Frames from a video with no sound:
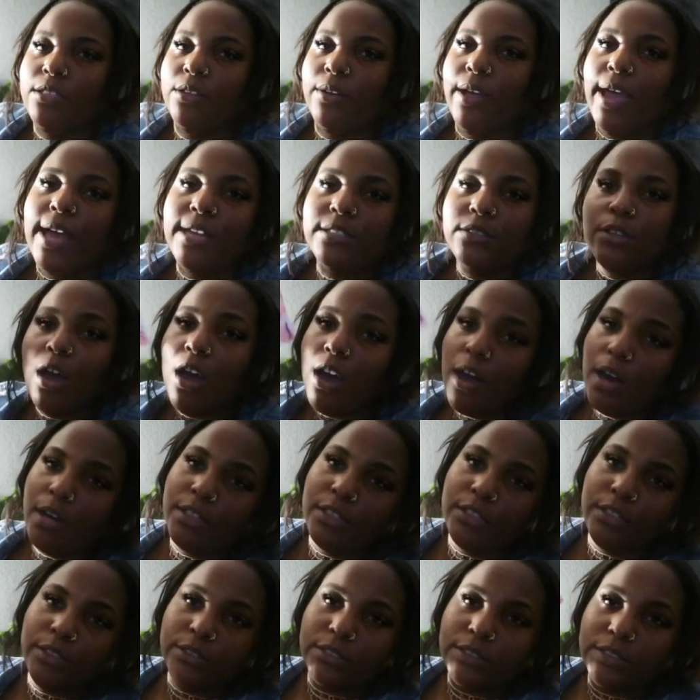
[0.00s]
So it has
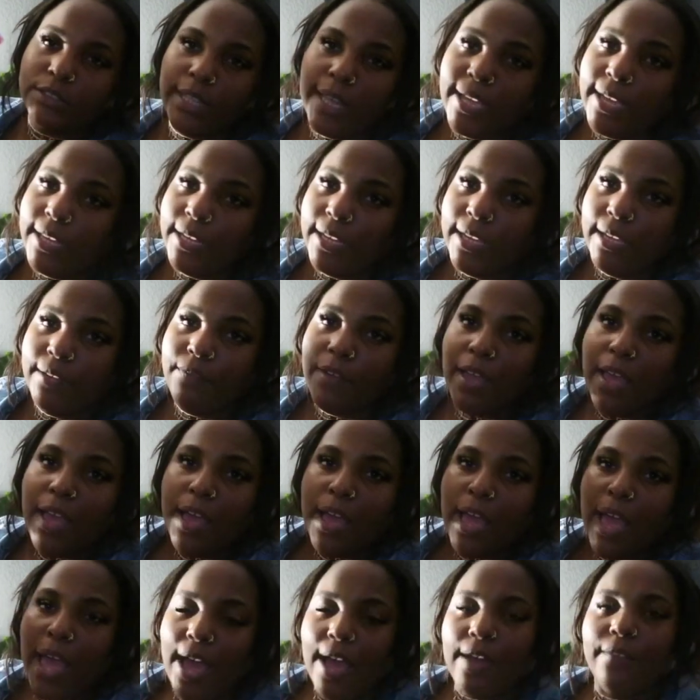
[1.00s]
all of those negative
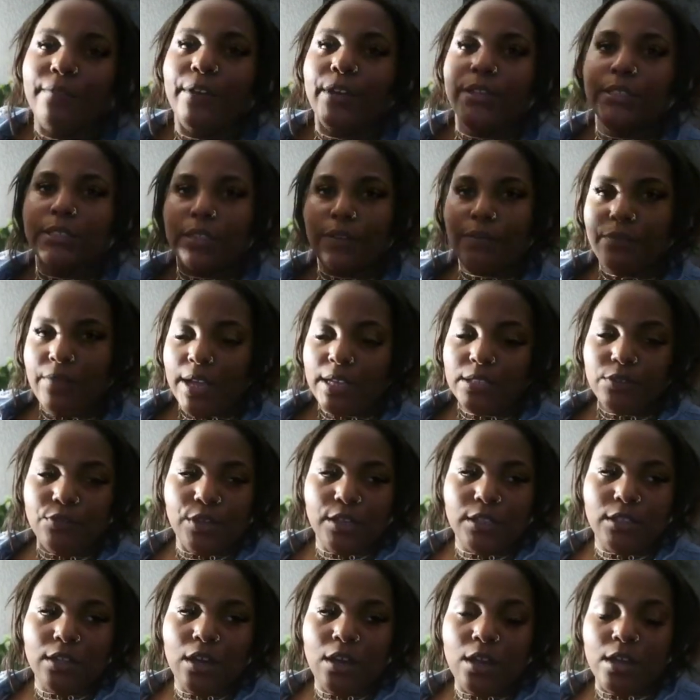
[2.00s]
adverse effects for
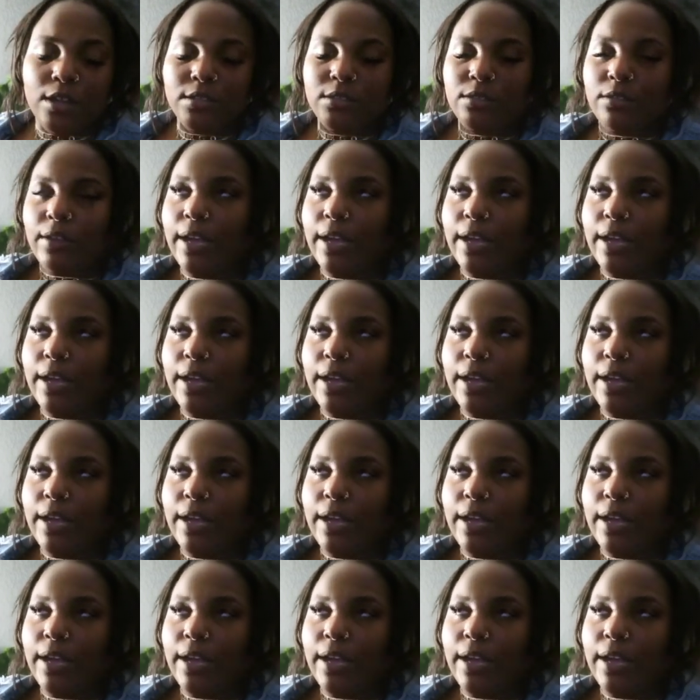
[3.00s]
your dog.